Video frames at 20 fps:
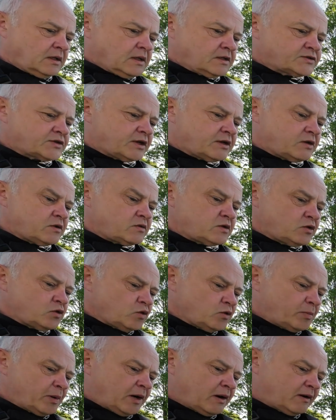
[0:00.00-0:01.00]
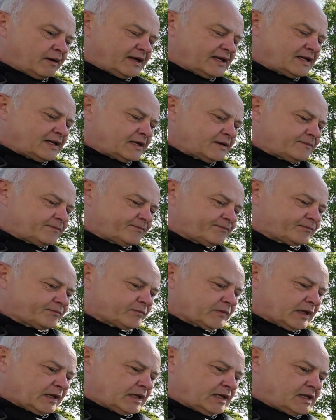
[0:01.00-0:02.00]
So your bike,
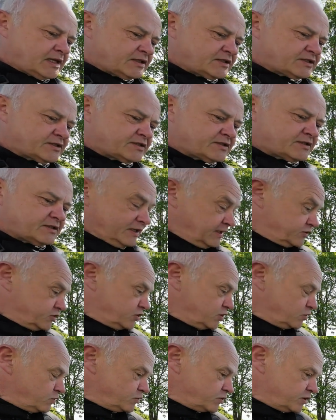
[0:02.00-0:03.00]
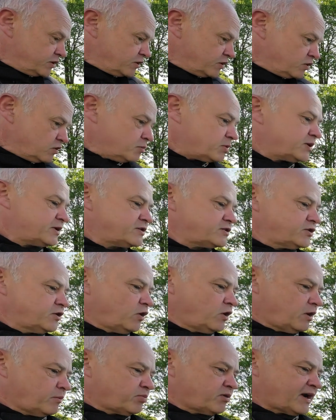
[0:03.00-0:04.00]
it's new to you, but it's
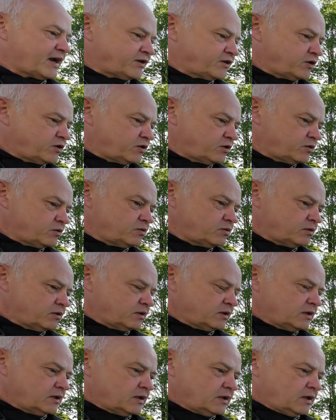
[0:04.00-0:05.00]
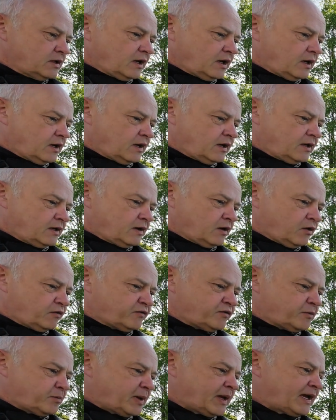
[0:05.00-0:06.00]
not a brand new
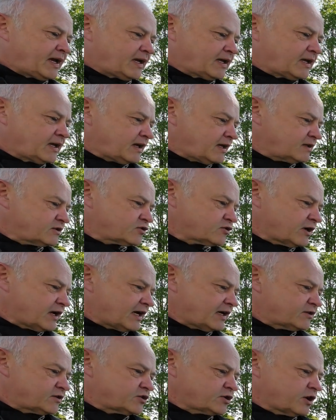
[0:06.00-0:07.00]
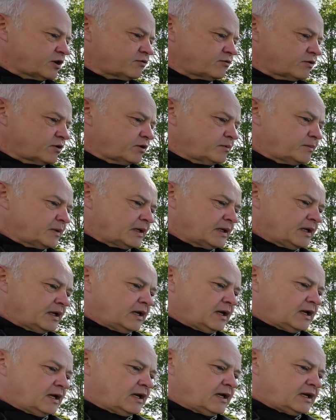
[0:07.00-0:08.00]
off the peg straight out of the showroom.
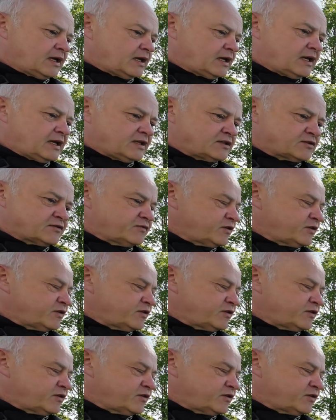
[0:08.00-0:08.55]
It's